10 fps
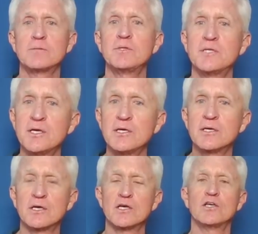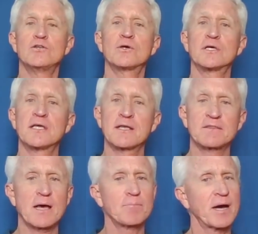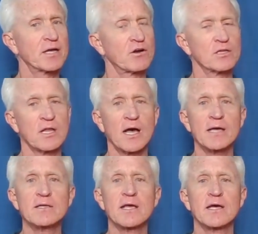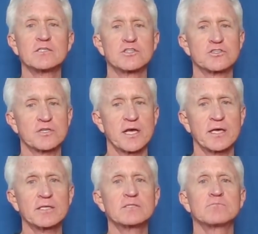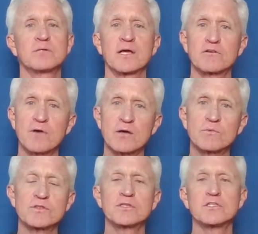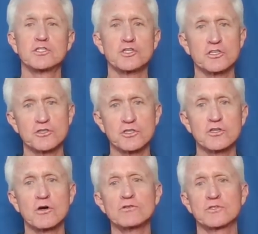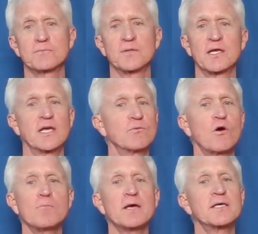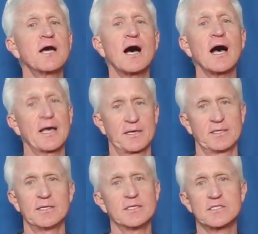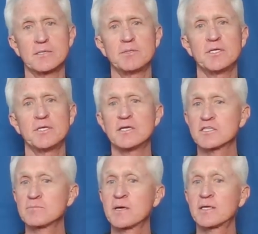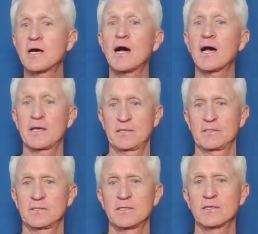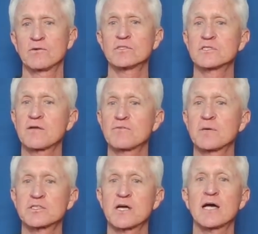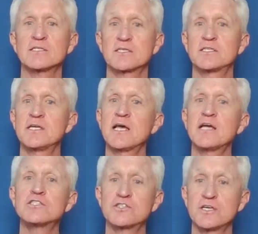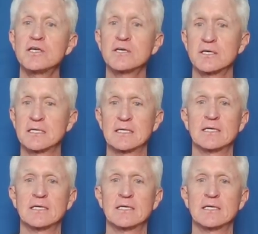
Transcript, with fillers: CBD. You can get that, buy it online, and just take it and play around with it and adjust the dose. It won't make you high. CBD doesn't make you high. The only stuff that makes you high is the THC.